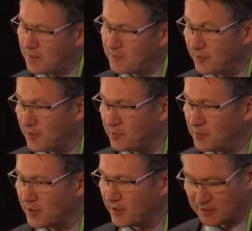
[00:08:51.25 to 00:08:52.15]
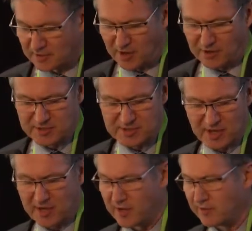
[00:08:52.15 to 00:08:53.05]
that they're being encouraged to
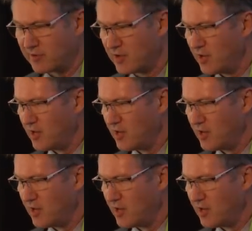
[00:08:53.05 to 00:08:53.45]
have.